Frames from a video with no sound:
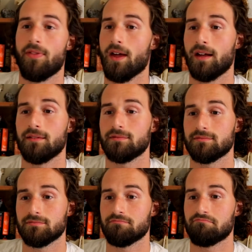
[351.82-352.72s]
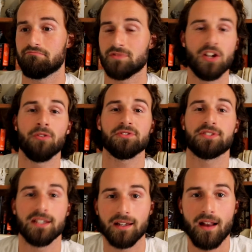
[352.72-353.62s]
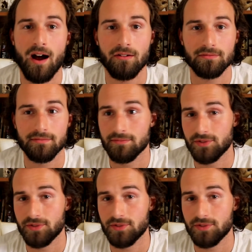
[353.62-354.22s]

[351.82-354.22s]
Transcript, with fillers: that don't seek it out,